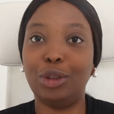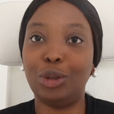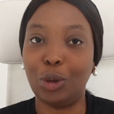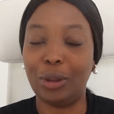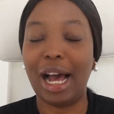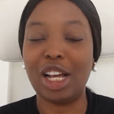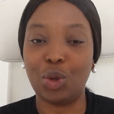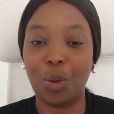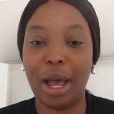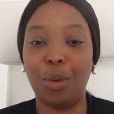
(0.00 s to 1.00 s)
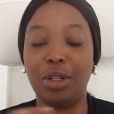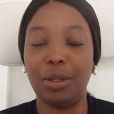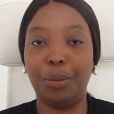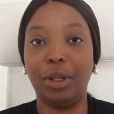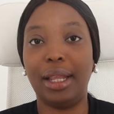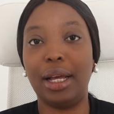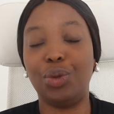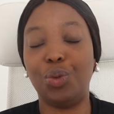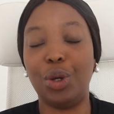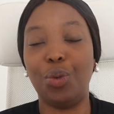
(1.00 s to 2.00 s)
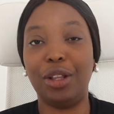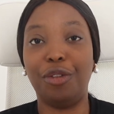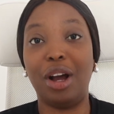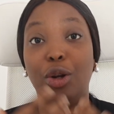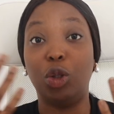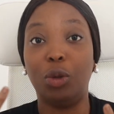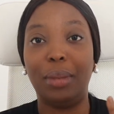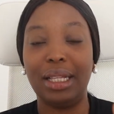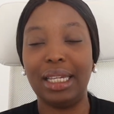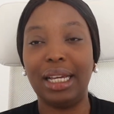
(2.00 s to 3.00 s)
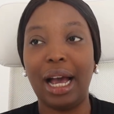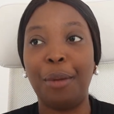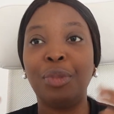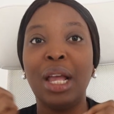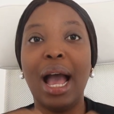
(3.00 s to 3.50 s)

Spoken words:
So that's why it was important we went for an automatic car.